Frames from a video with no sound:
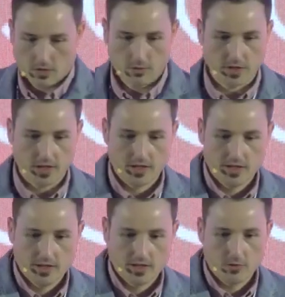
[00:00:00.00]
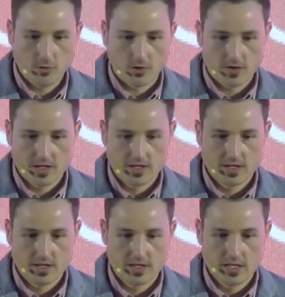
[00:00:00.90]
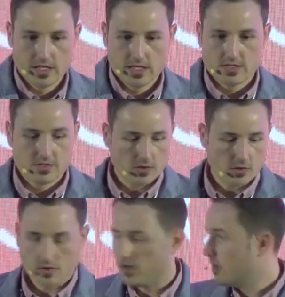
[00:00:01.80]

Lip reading: Okay, cool. So